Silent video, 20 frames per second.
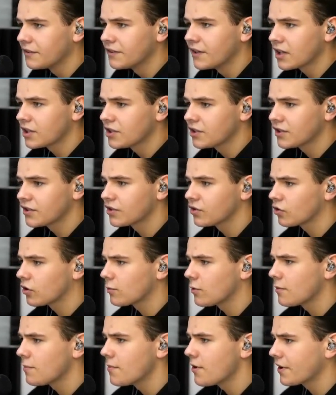It's actually just a
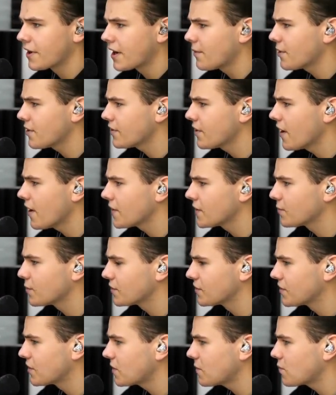normal building. I would have thought
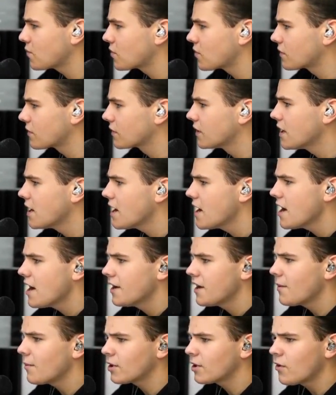this was an airport.
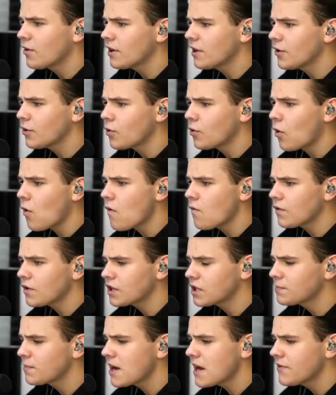Now we're going a little
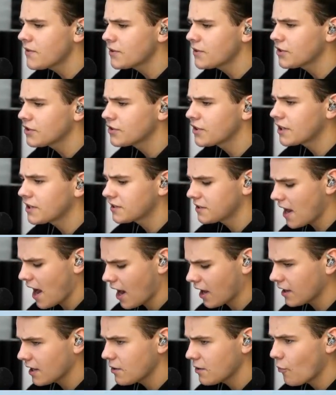over speed. This is
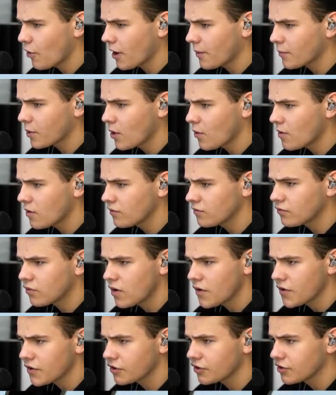exactly what I'm going
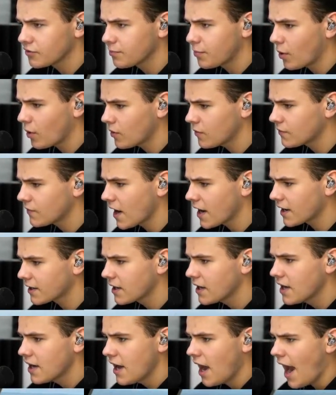for. This is
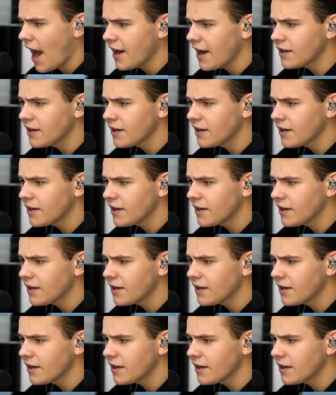perfect.